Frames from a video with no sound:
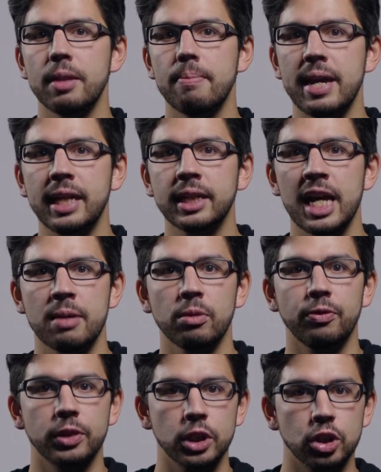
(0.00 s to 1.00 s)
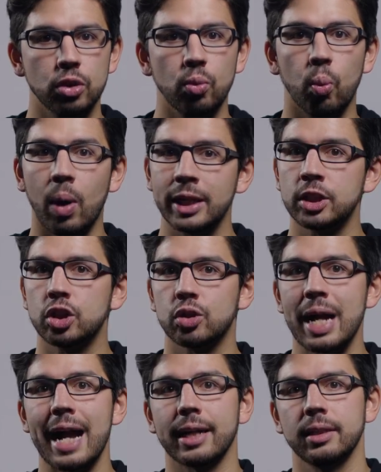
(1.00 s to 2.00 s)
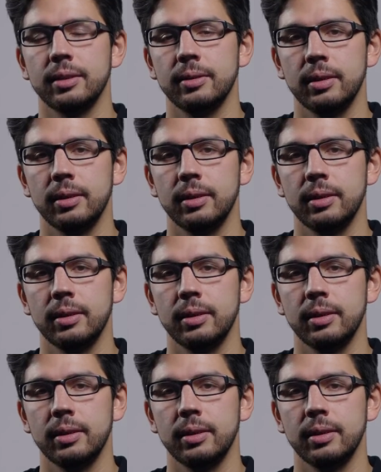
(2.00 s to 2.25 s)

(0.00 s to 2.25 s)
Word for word: the main camera footage to one track.